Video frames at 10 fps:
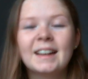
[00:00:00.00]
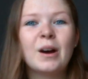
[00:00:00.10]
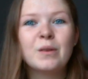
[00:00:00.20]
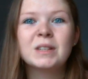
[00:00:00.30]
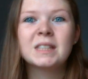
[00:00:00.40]

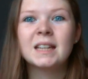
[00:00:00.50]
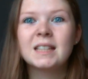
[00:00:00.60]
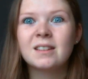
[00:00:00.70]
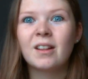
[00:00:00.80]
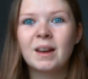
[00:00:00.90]
obviously
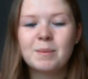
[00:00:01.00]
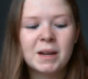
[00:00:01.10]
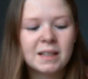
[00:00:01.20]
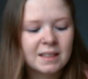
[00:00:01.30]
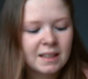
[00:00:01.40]
it's not that
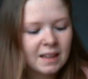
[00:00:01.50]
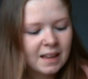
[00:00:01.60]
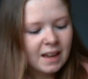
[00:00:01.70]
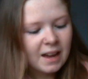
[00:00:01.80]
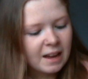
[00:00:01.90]
bad.
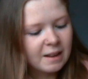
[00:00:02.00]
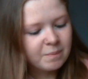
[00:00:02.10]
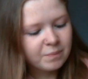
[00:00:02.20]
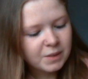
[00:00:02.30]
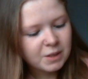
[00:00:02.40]

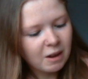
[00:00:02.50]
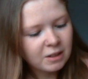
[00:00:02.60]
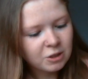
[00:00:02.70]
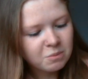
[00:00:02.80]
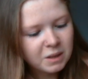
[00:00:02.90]
So
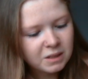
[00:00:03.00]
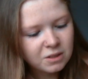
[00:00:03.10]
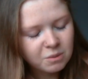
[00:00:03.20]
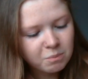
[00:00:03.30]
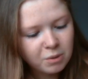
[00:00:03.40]
I'll jump into
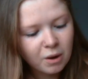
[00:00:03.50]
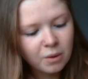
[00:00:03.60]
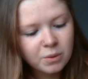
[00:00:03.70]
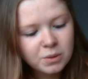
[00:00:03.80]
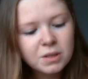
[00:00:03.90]
some
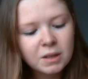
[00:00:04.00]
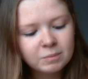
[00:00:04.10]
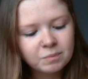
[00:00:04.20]
pros.